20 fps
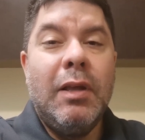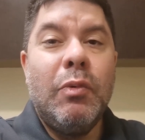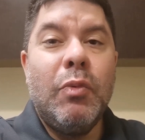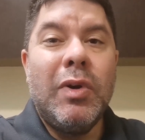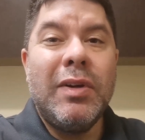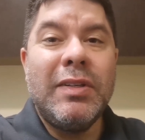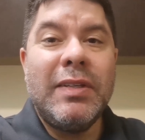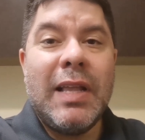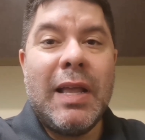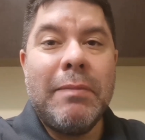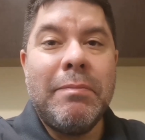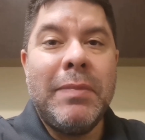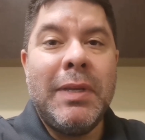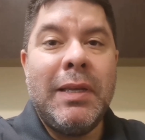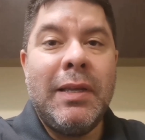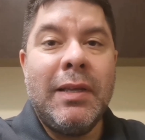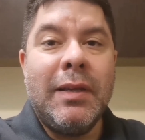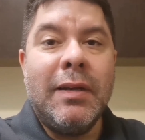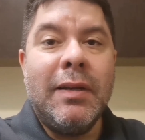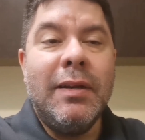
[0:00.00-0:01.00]
What does that
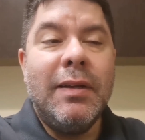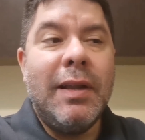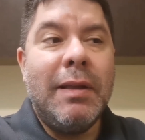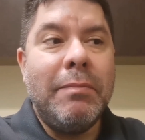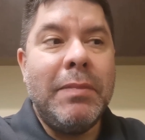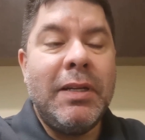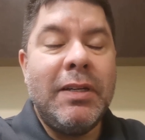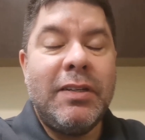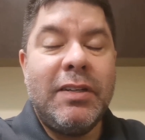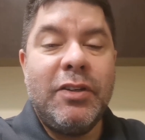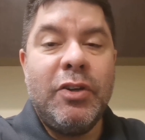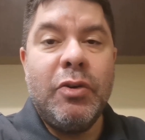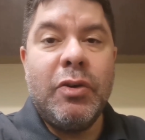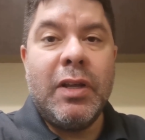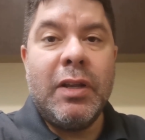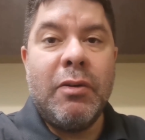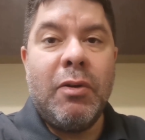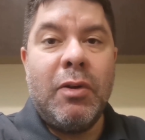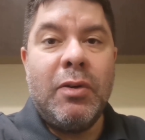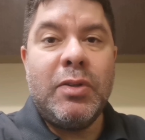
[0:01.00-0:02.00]
mean? That means you
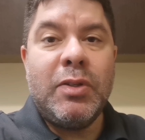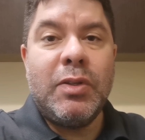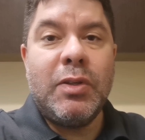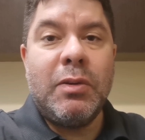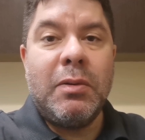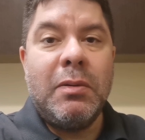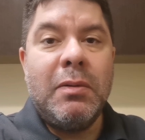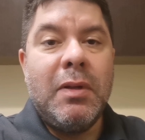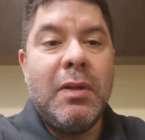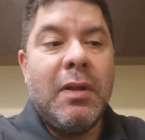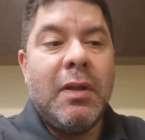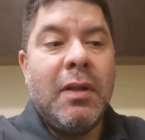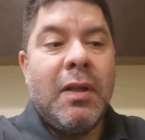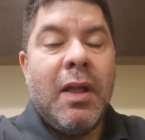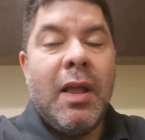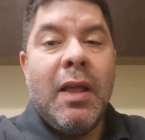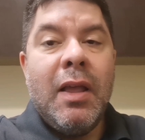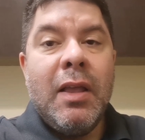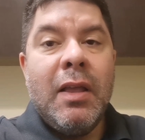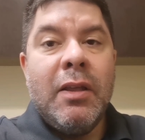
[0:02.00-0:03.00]
can also
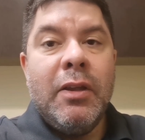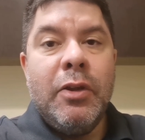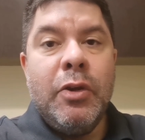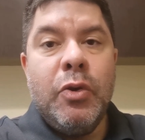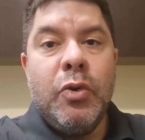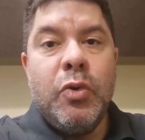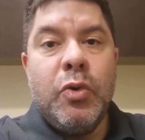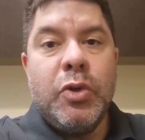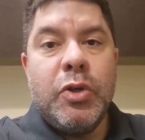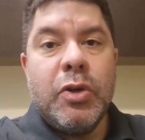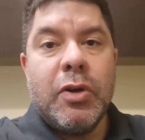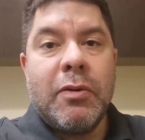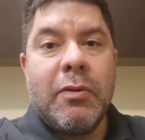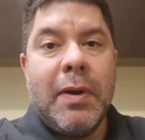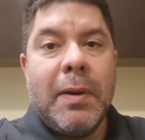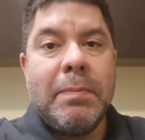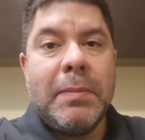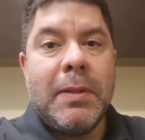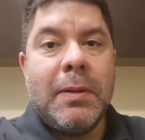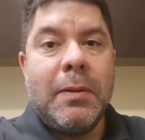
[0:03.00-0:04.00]
use your
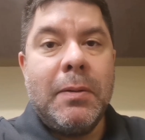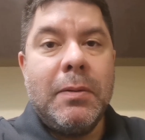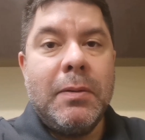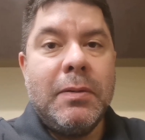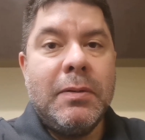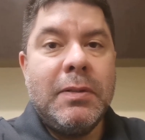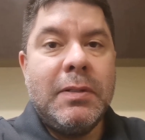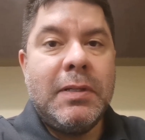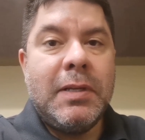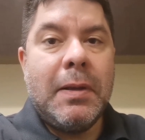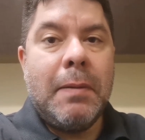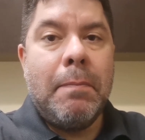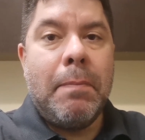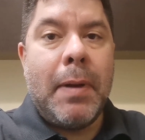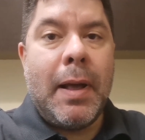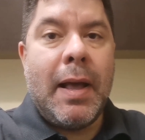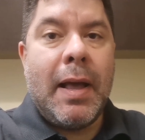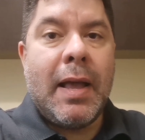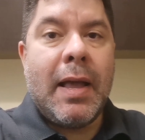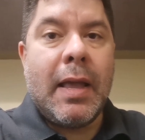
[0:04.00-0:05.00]
crypto to
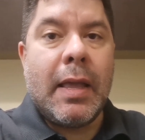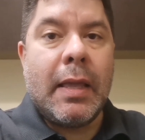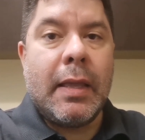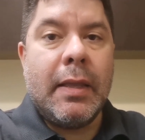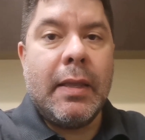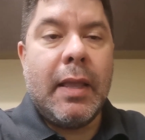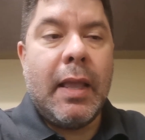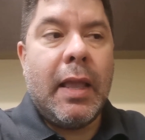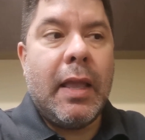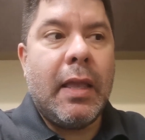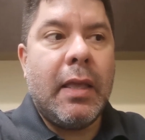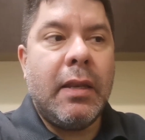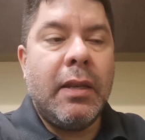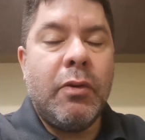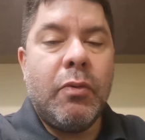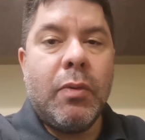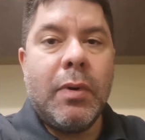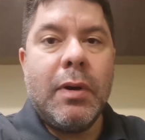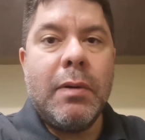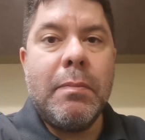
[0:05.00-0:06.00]
buy
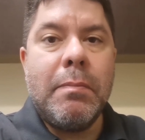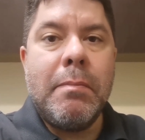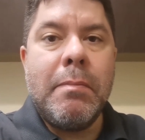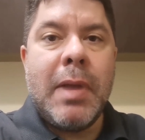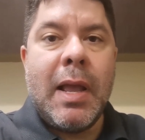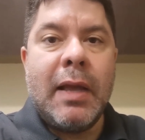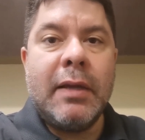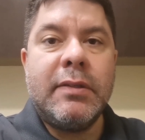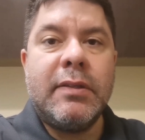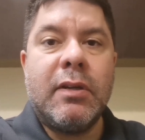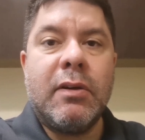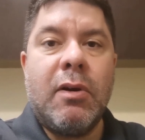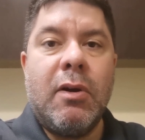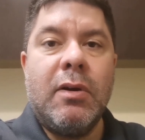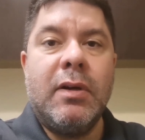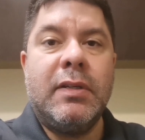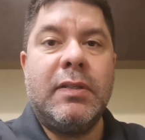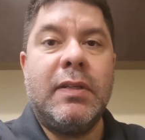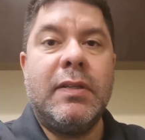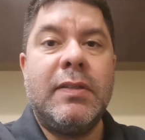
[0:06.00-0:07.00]
anywhere
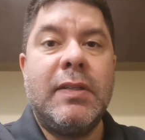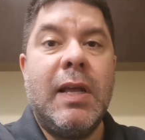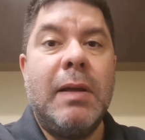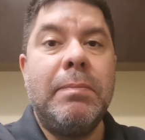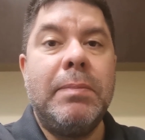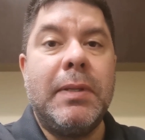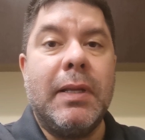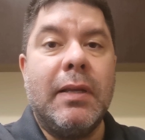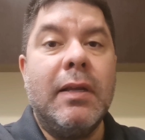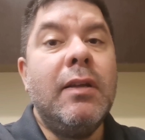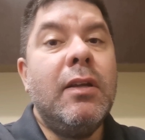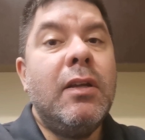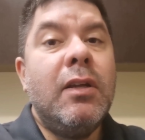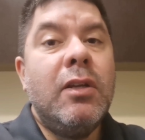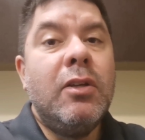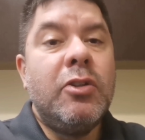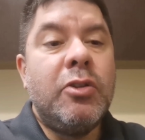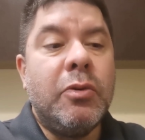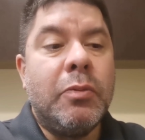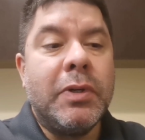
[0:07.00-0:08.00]
Mastercard is accepted.
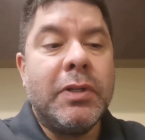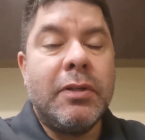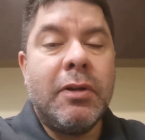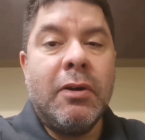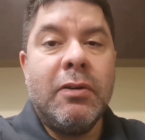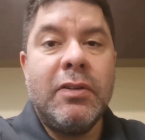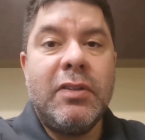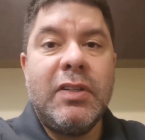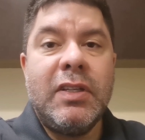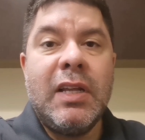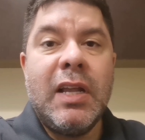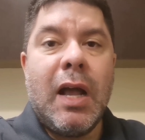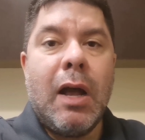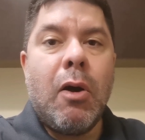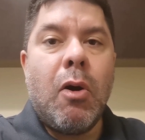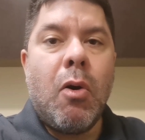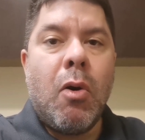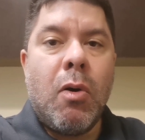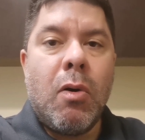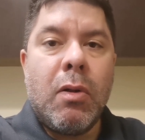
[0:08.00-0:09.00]
So we're starting to see
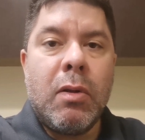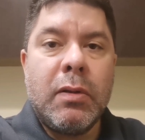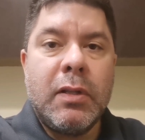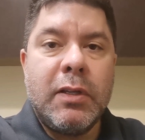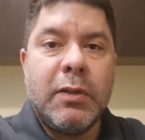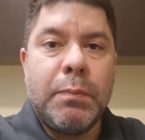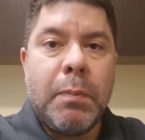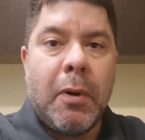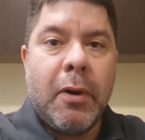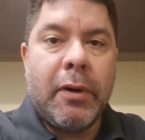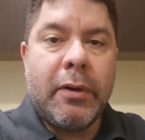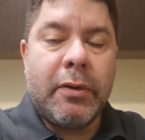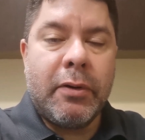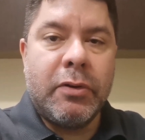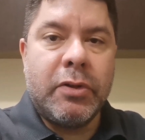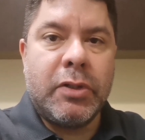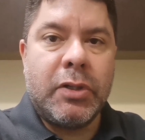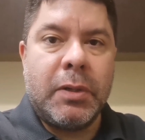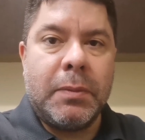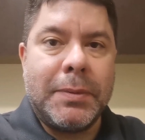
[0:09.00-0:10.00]
how all these
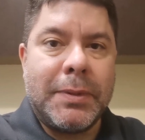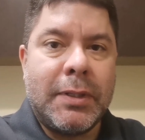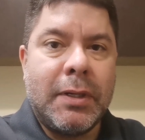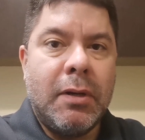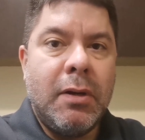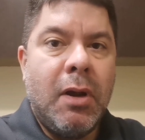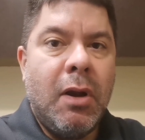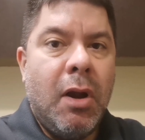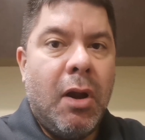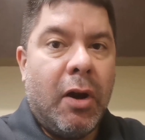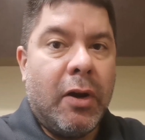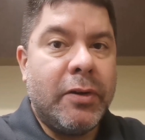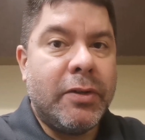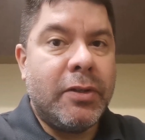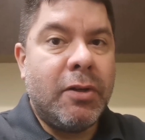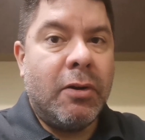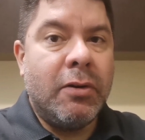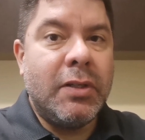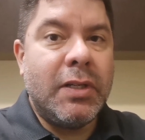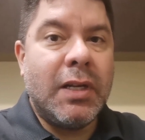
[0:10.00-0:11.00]
partnerships are
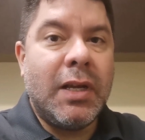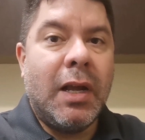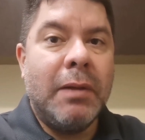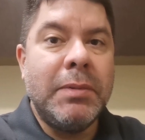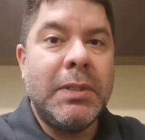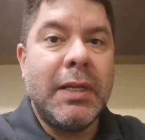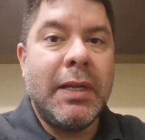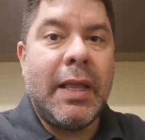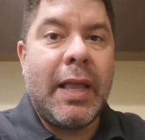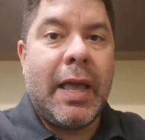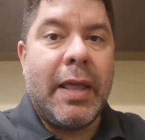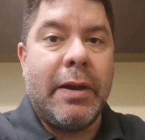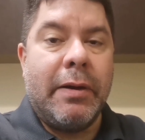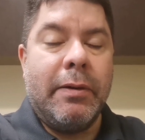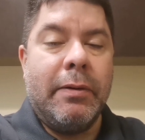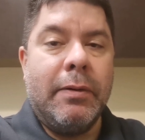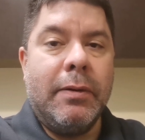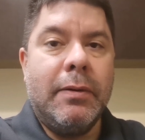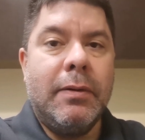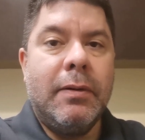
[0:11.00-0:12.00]
starting to come
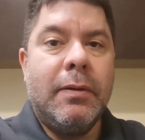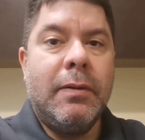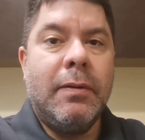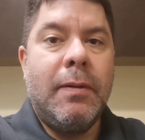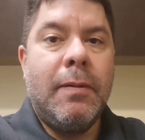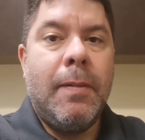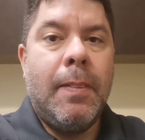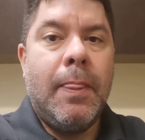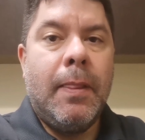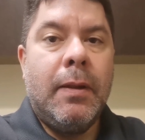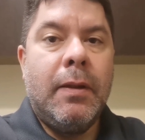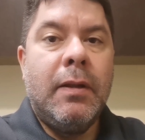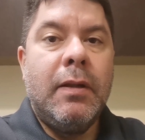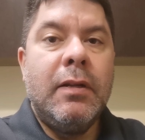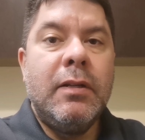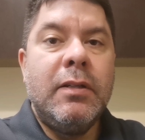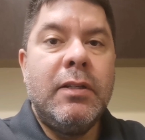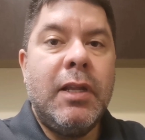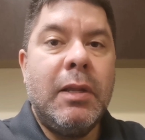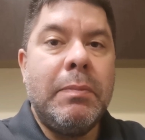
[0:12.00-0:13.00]
together
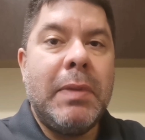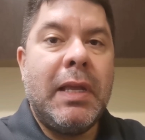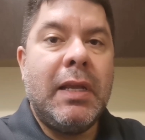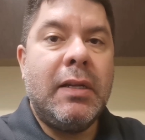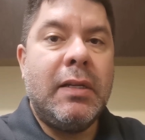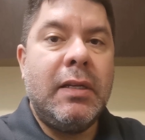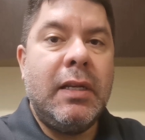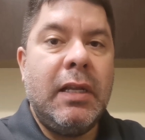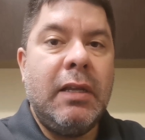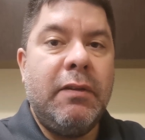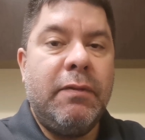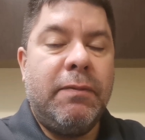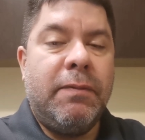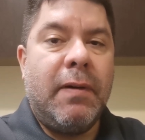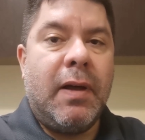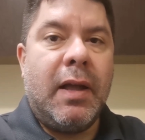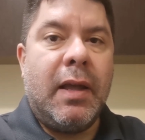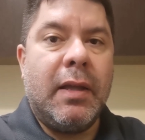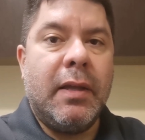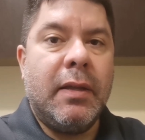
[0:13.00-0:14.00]
to make
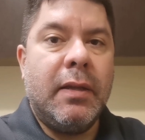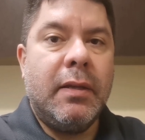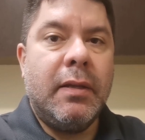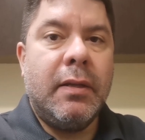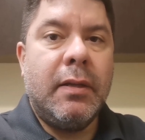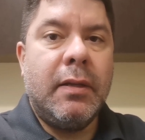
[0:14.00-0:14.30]
DeFi